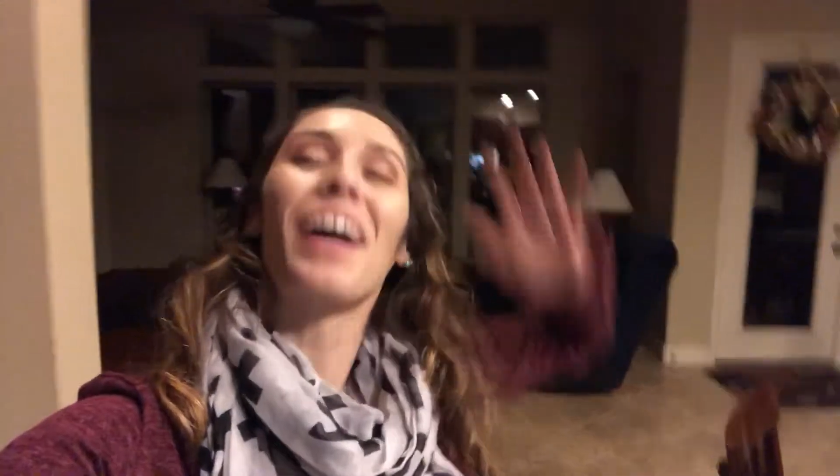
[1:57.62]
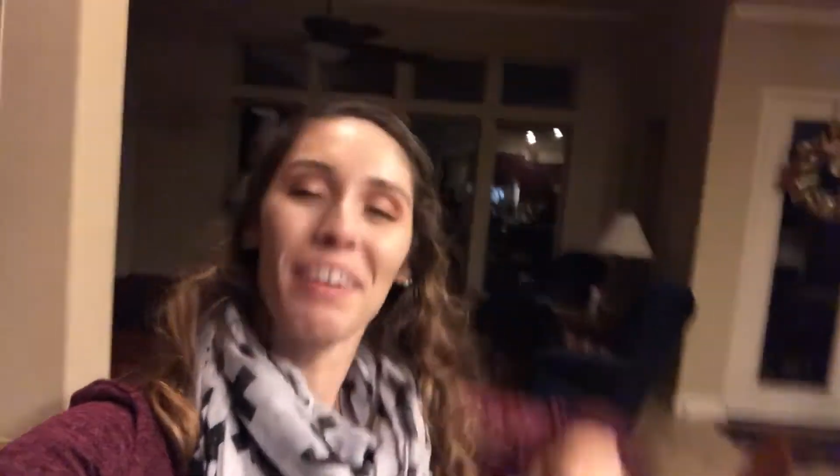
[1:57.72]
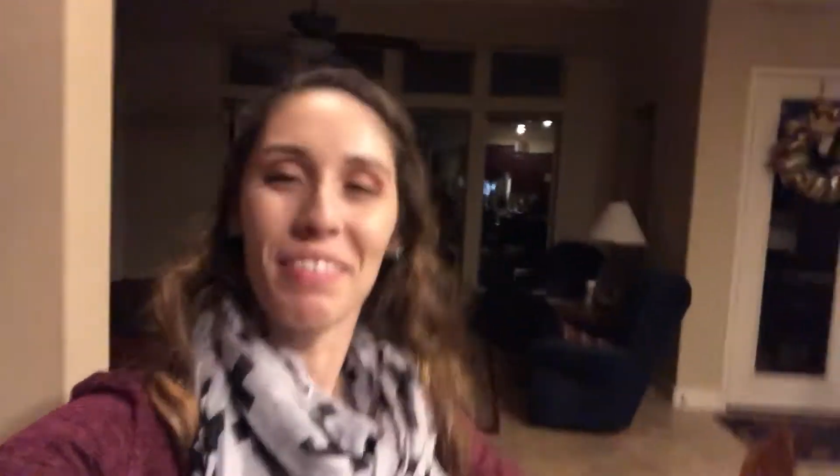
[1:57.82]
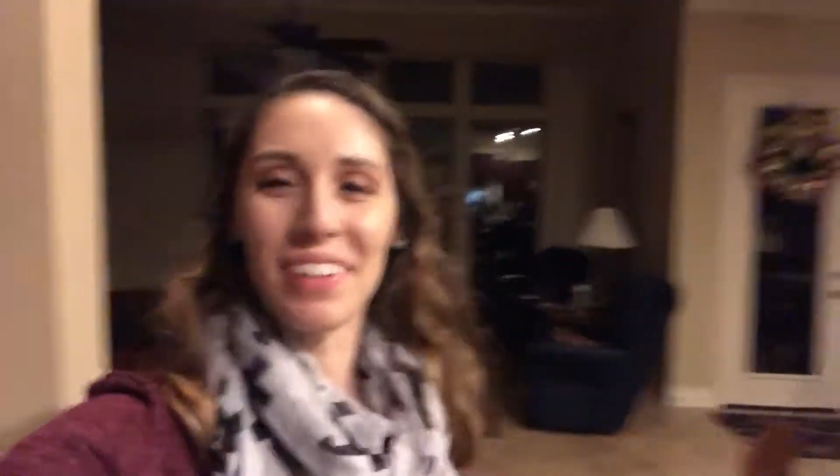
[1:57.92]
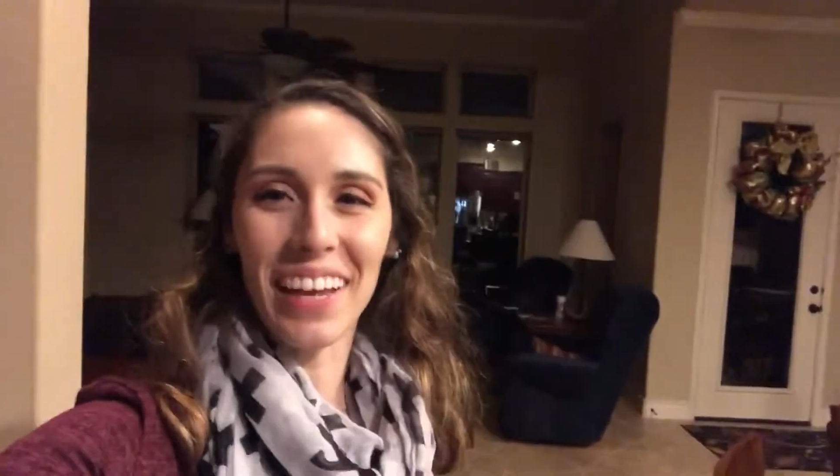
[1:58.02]
I
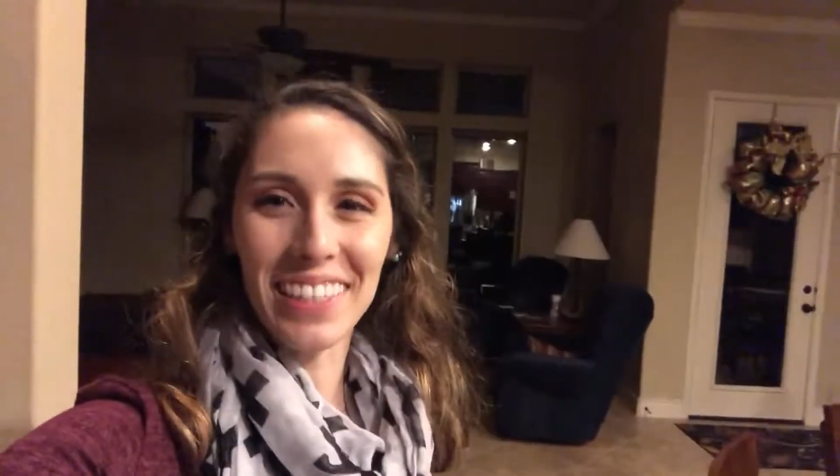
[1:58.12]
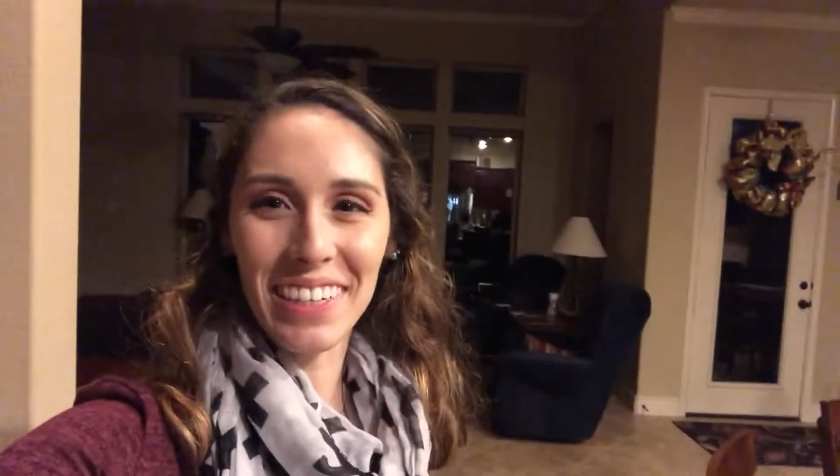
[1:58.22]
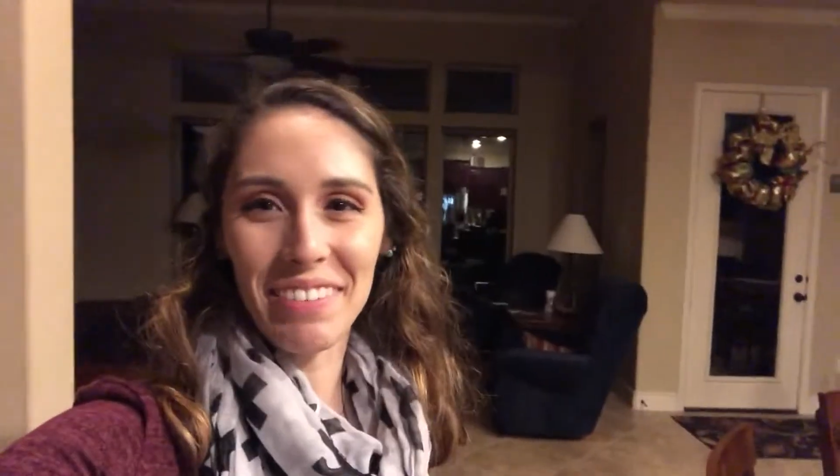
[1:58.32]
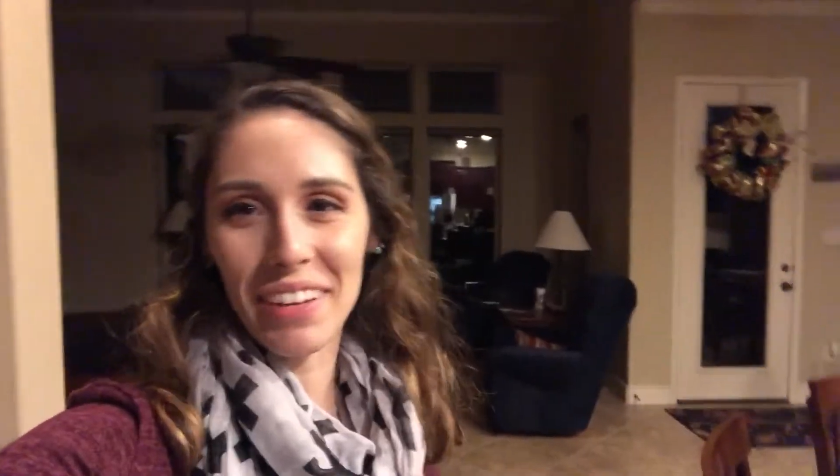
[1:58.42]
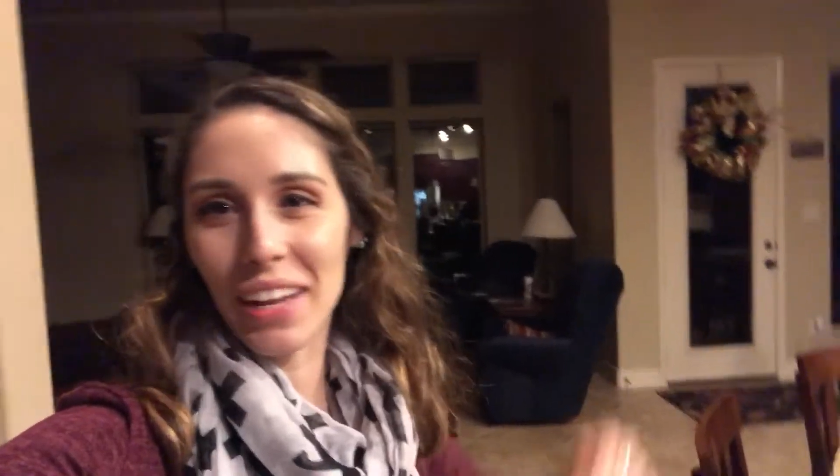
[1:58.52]
hope you liked
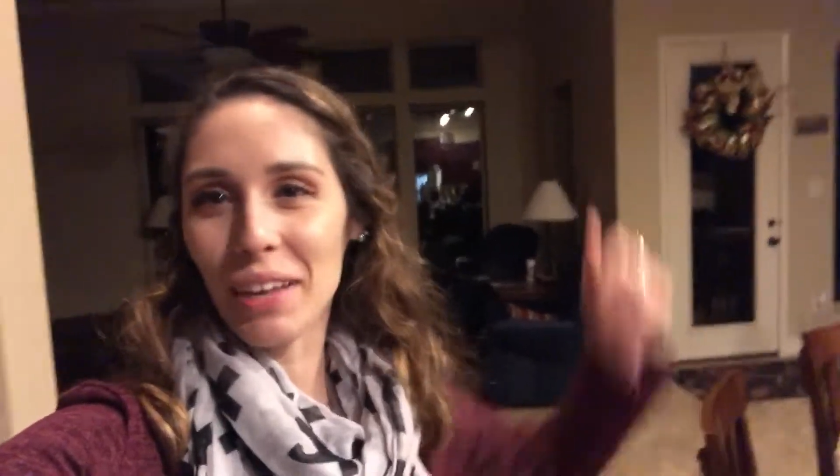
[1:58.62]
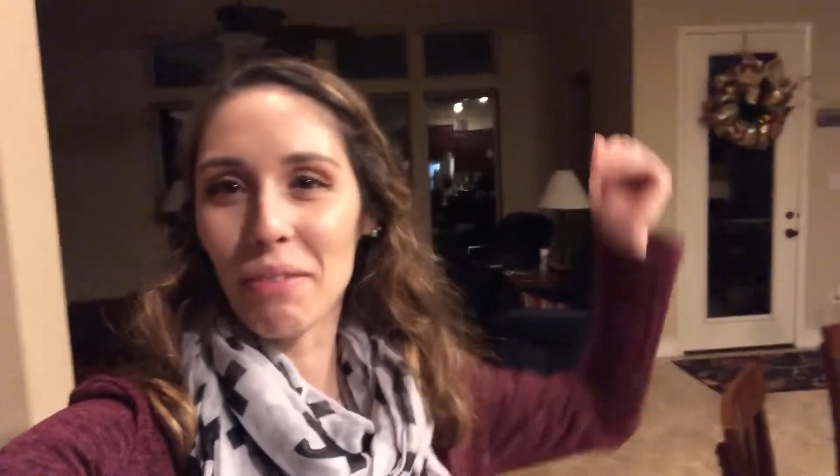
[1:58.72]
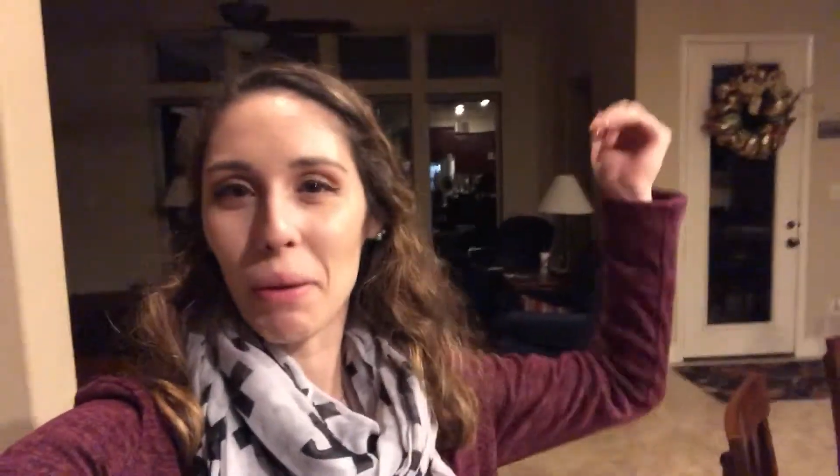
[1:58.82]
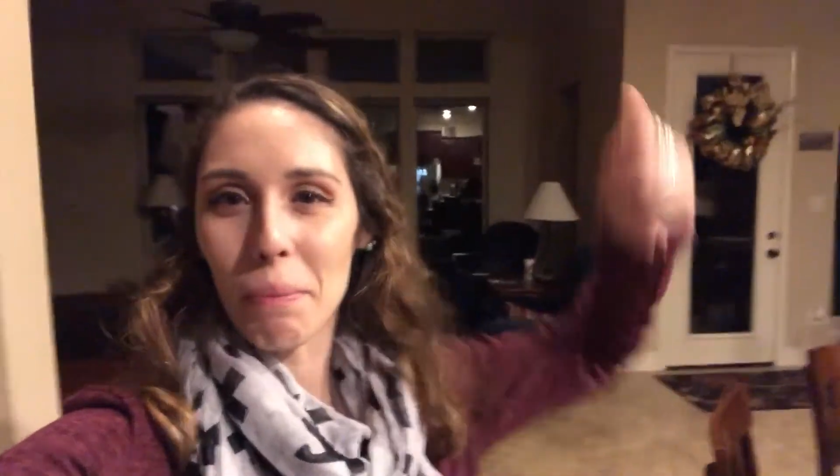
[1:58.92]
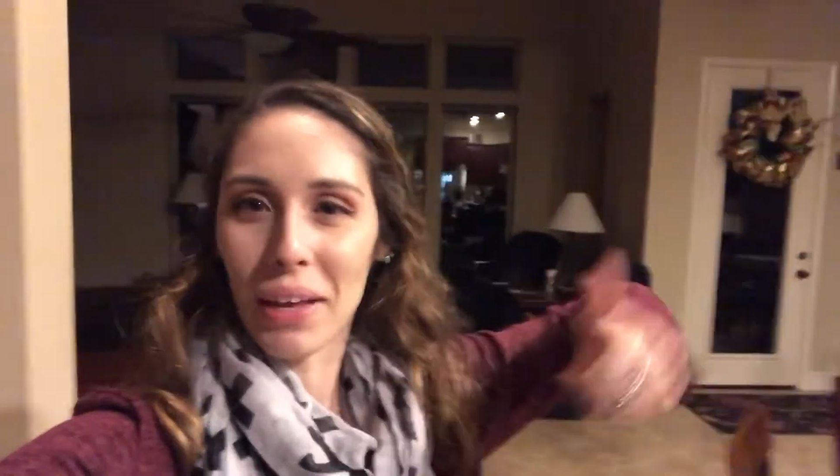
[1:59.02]
it. If you did,
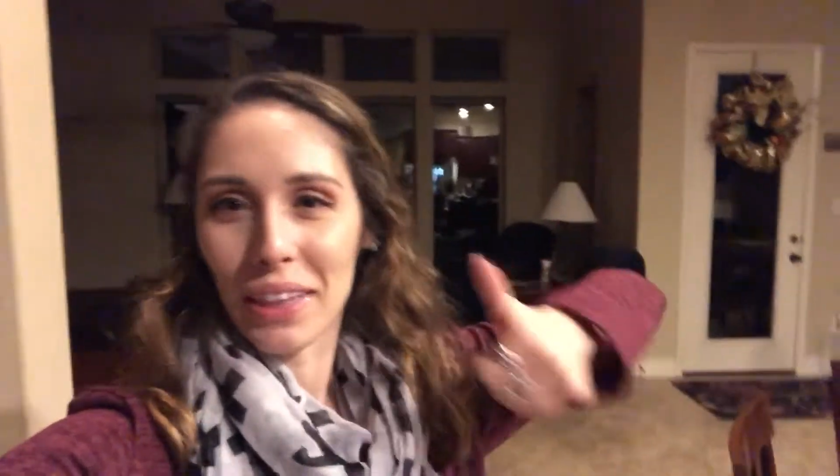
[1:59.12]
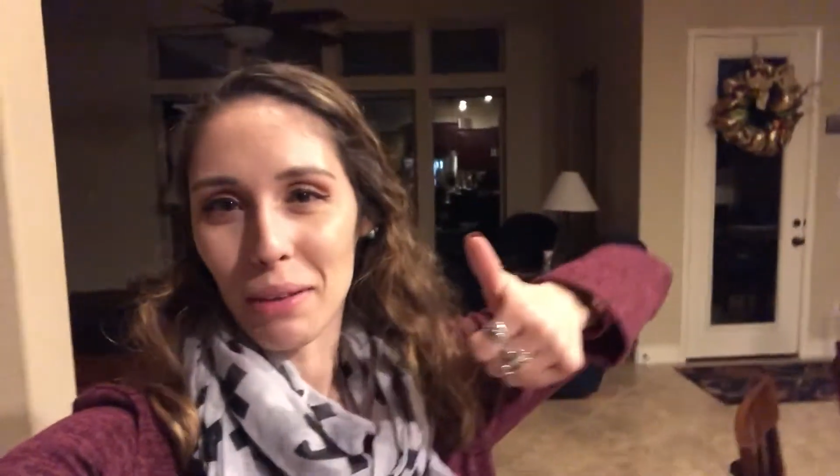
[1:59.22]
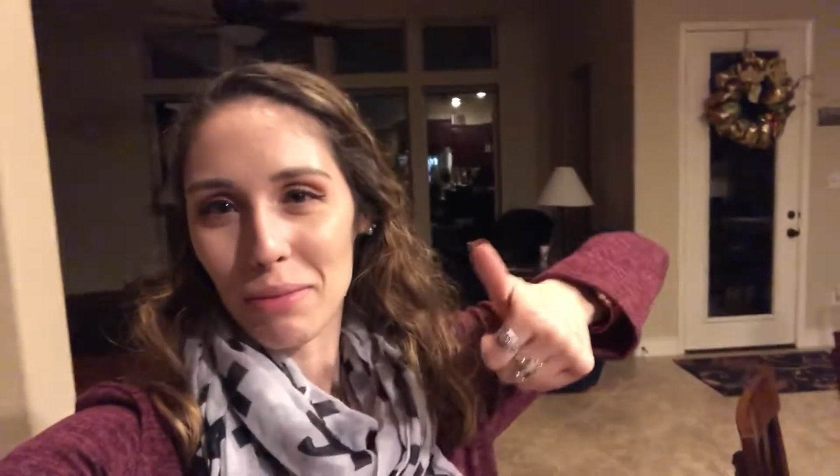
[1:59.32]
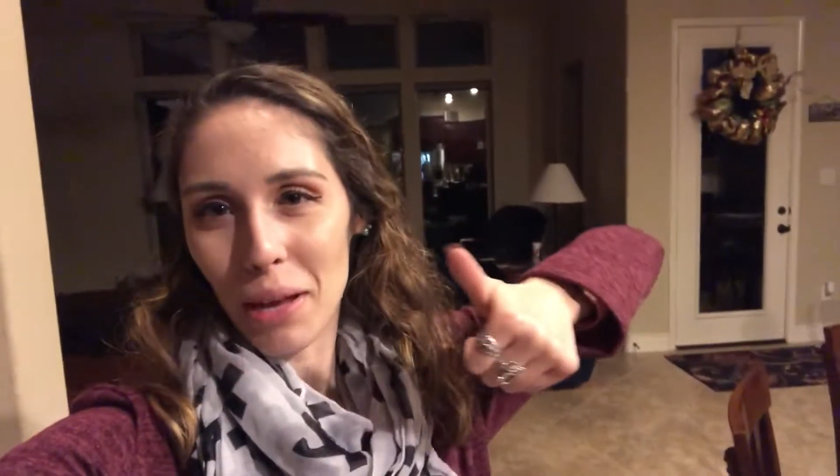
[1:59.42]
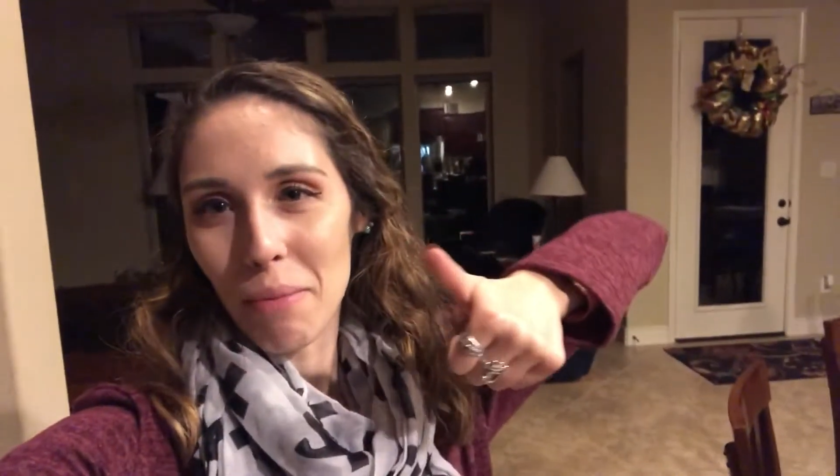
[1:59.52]
give it a big
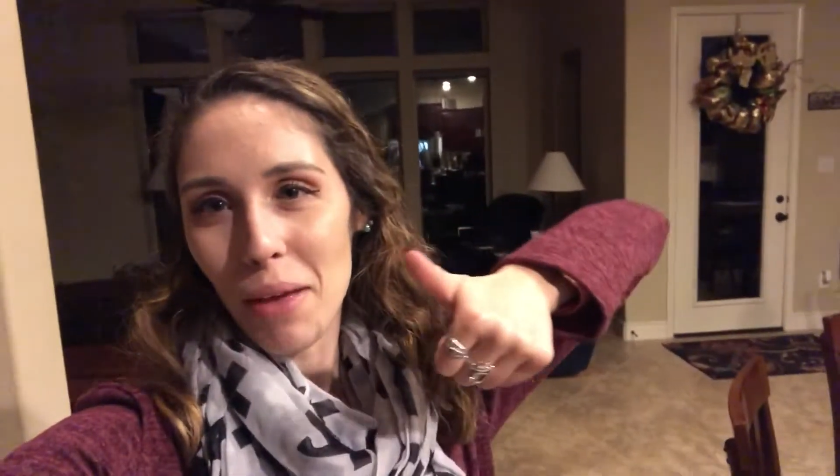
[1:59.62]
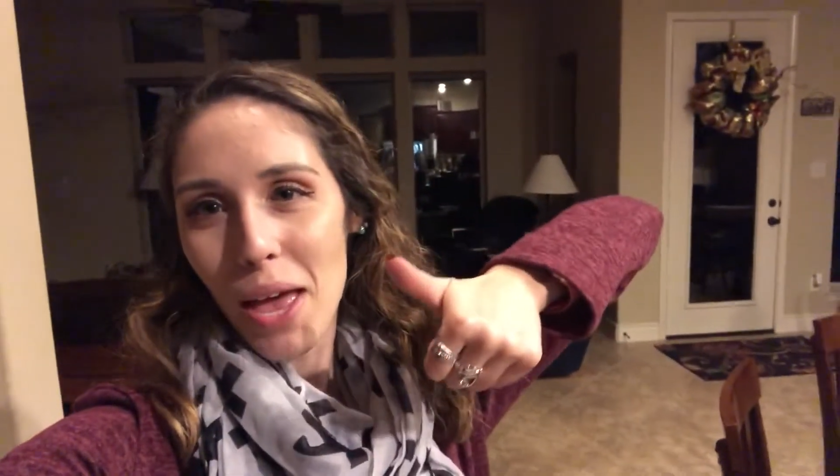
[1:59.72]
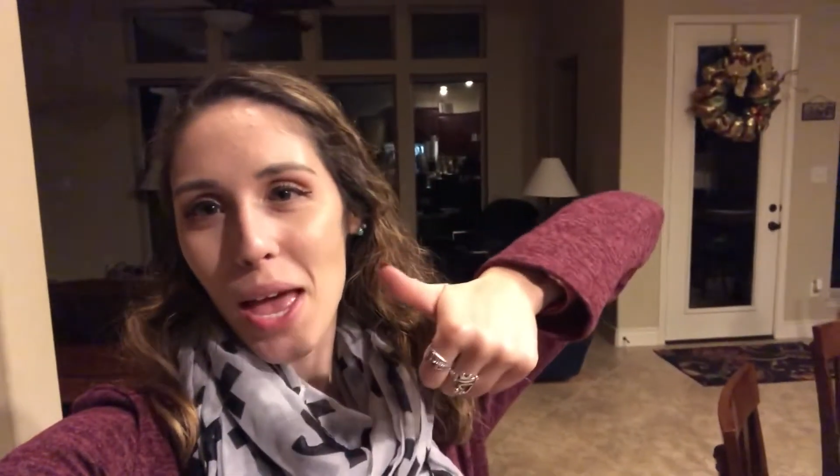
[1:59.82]
thumbs up.